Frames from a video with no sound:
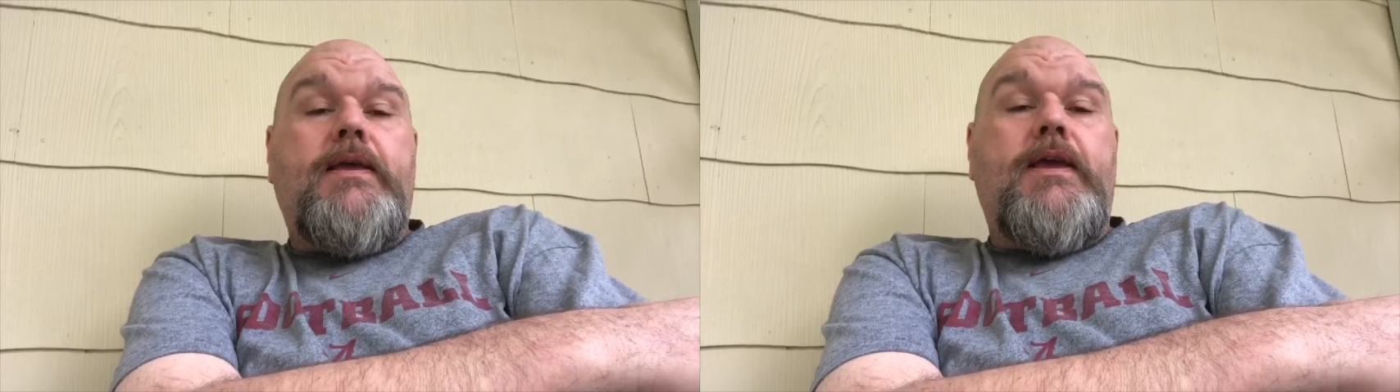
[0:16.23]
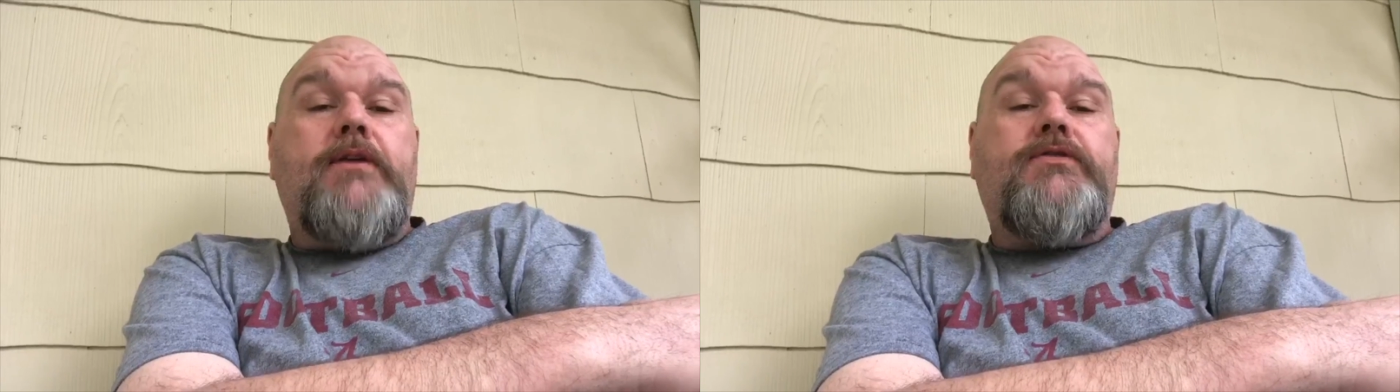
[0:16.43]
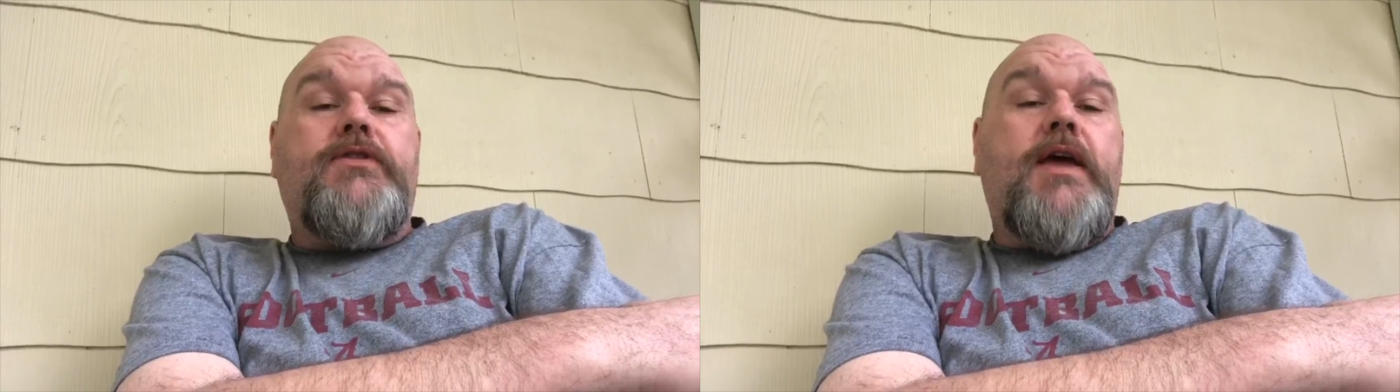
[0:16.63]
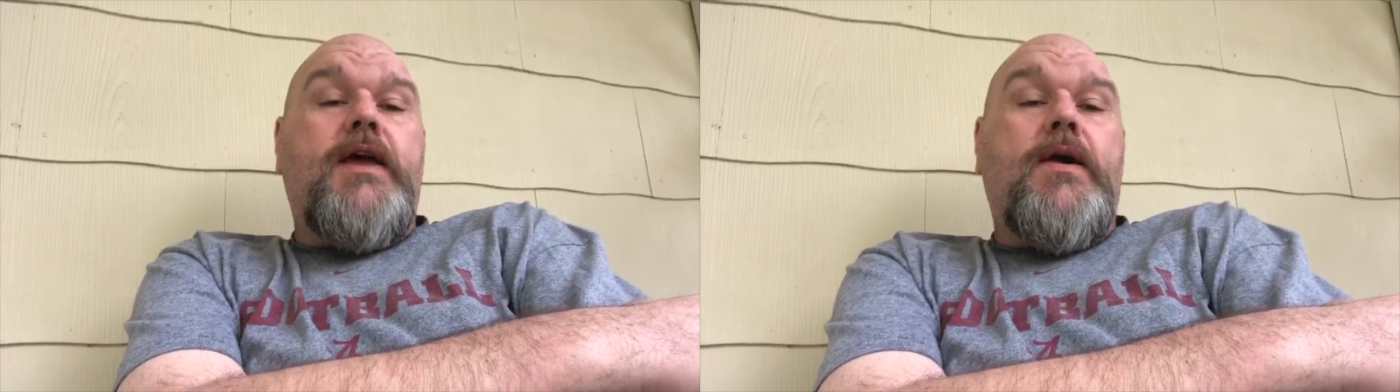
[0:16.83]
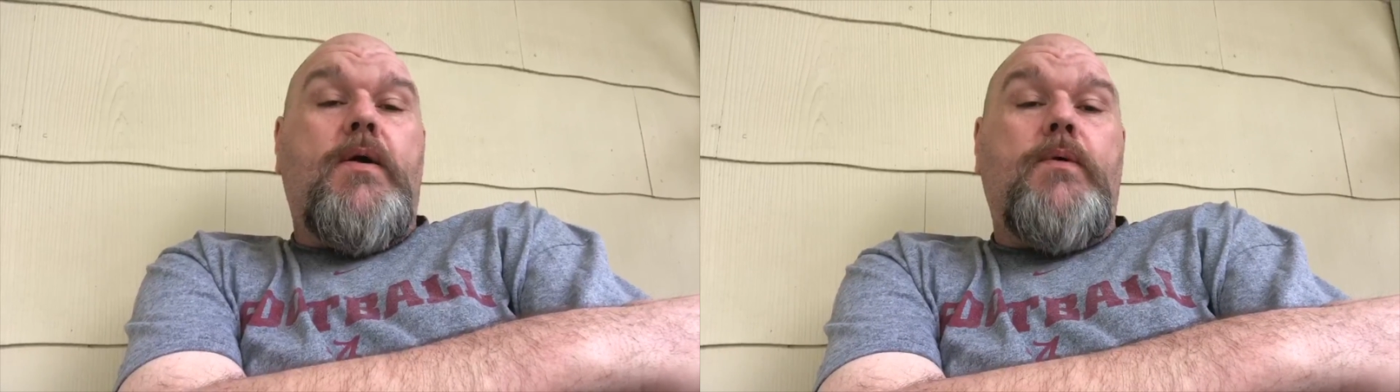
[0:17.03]

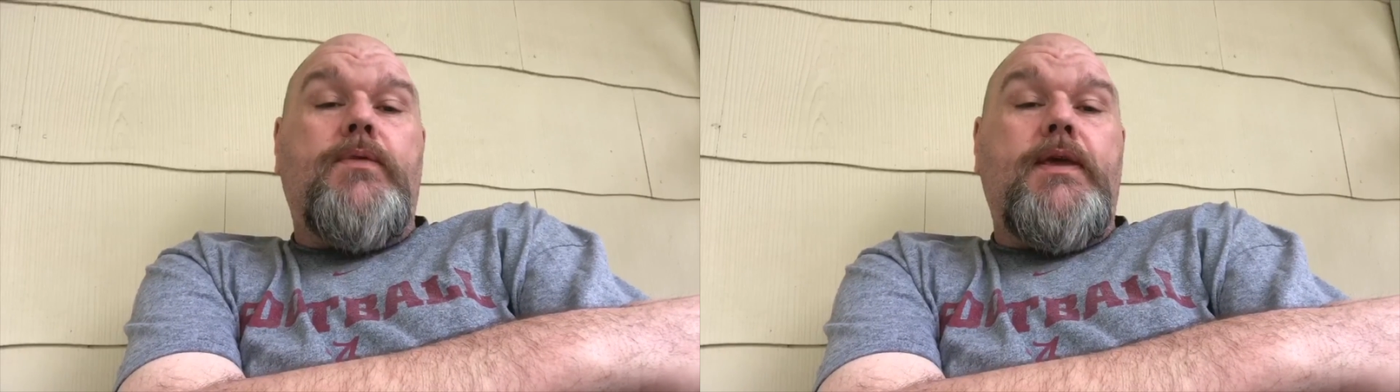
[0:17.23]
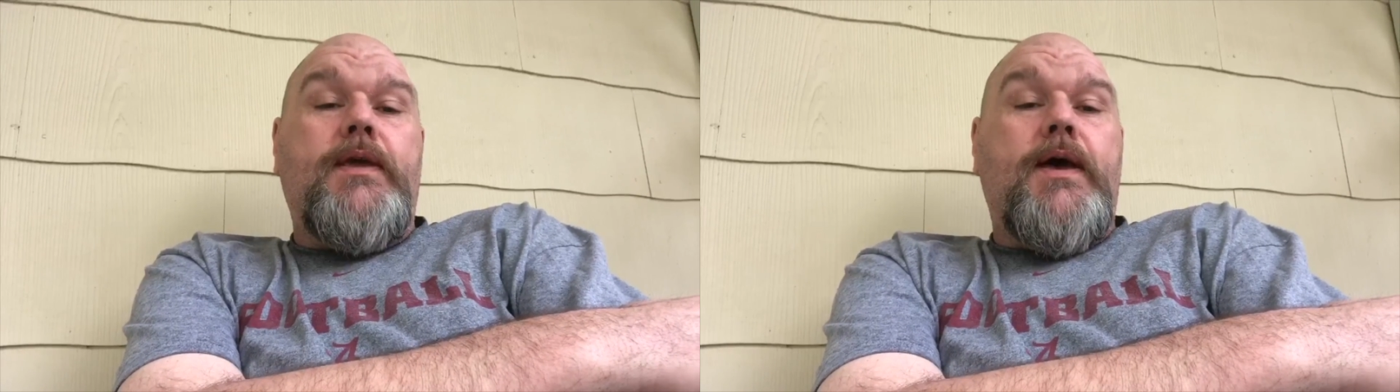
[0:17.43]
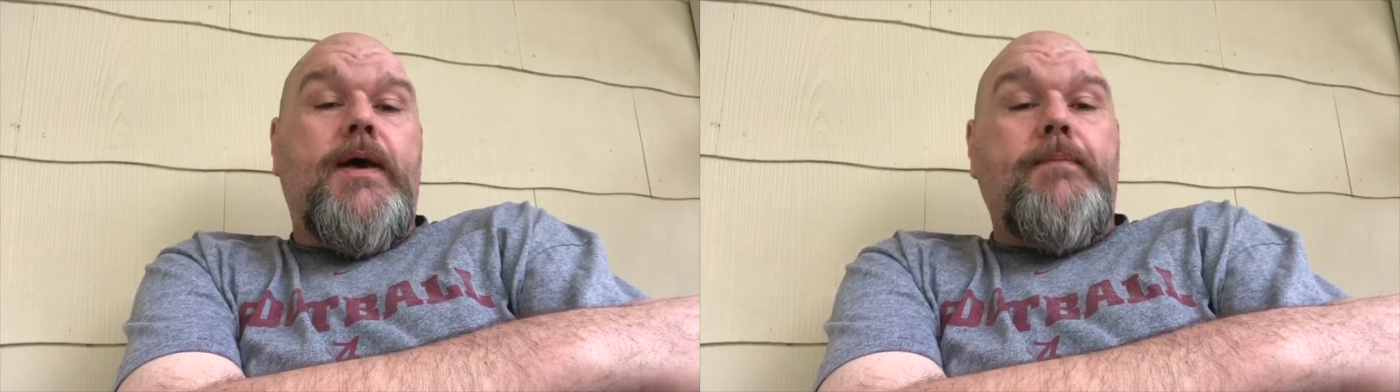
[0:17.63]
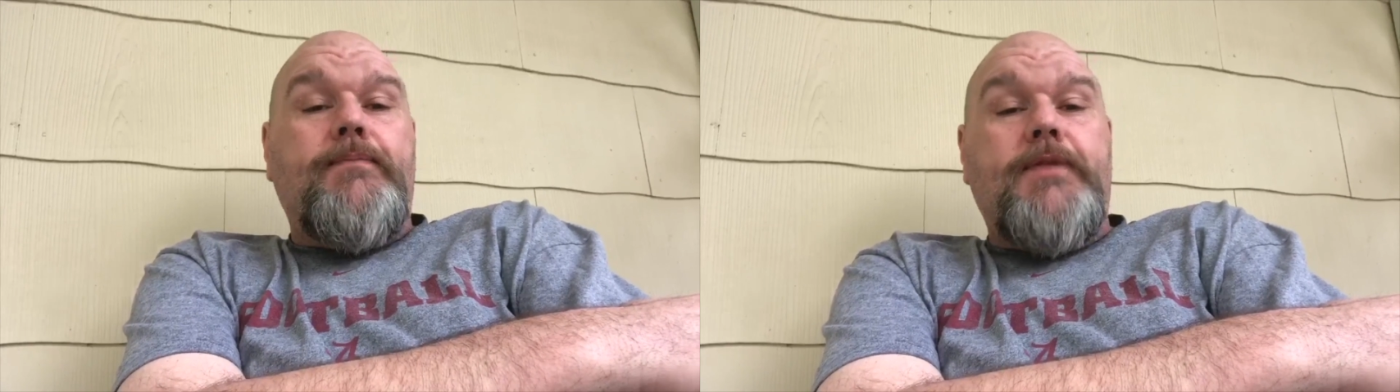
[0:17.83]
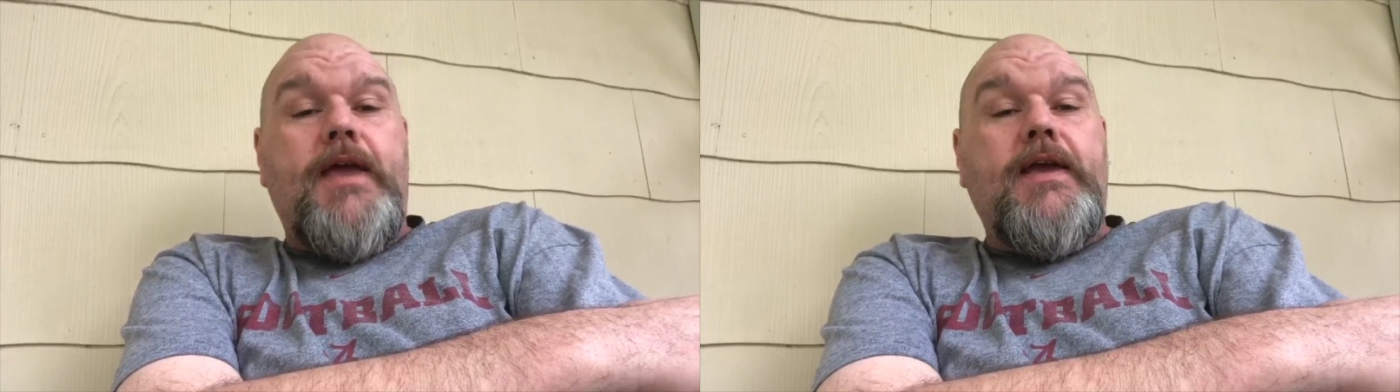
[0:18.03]
yesterday on the uh,
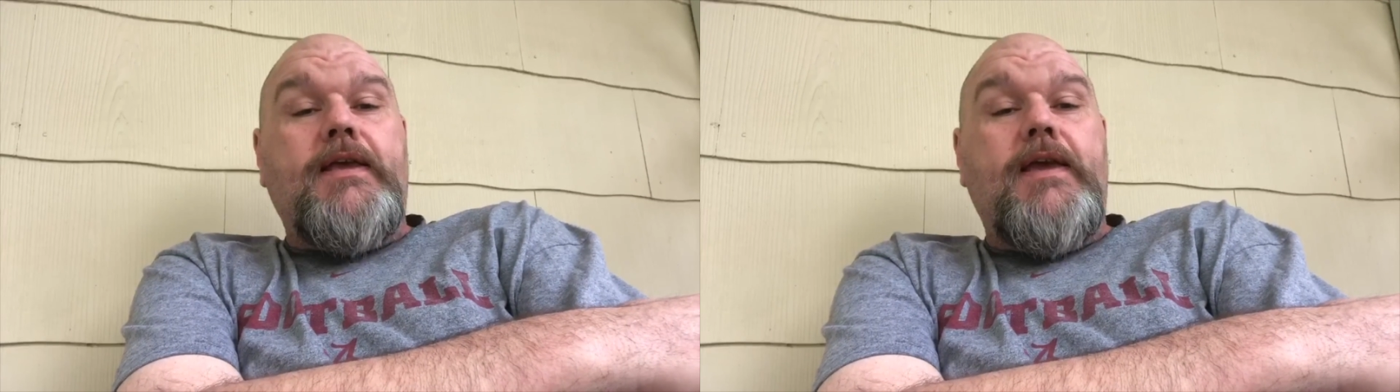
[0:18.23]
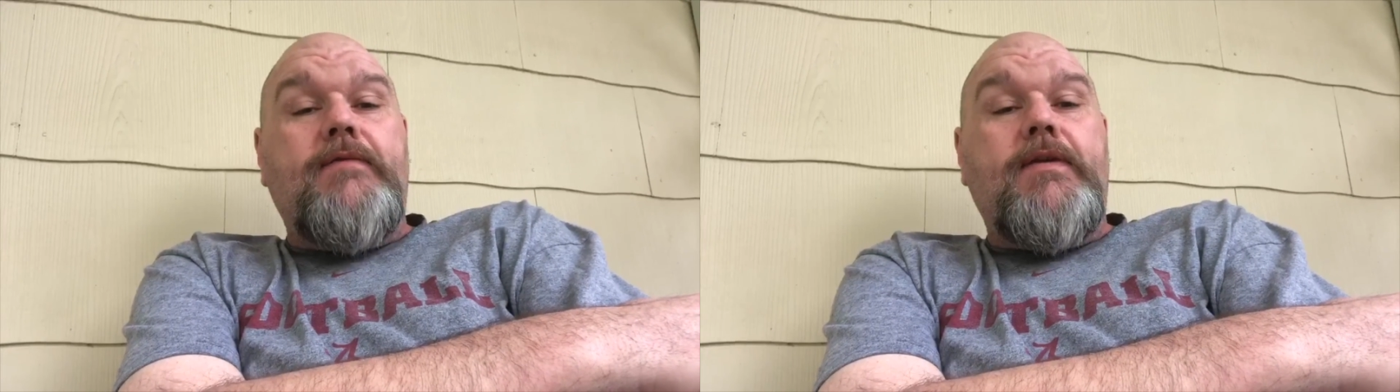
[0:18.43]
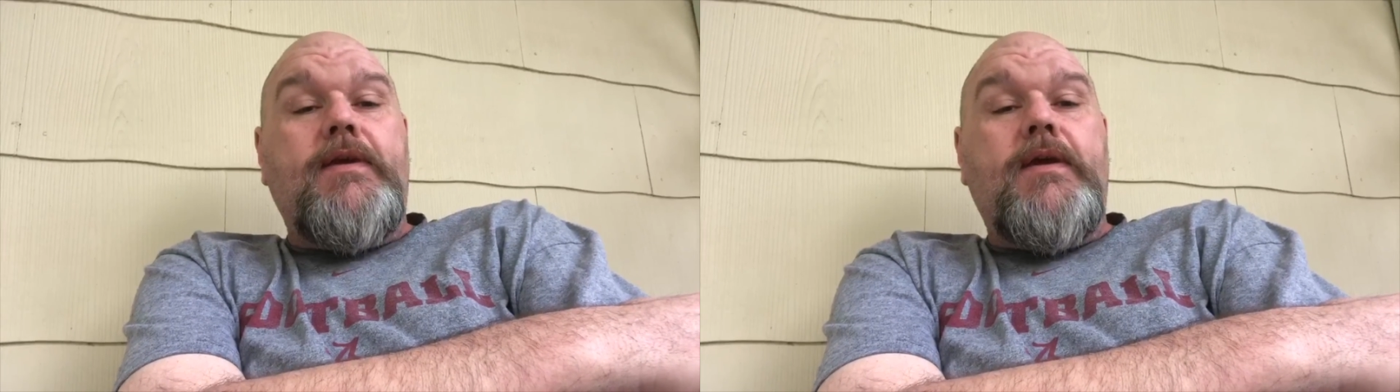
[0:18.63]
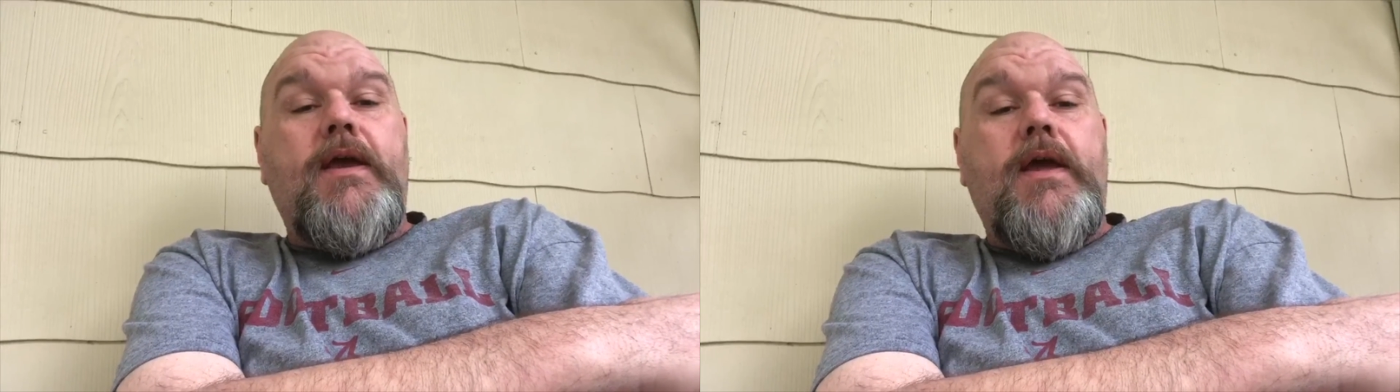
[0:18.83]
day of giving.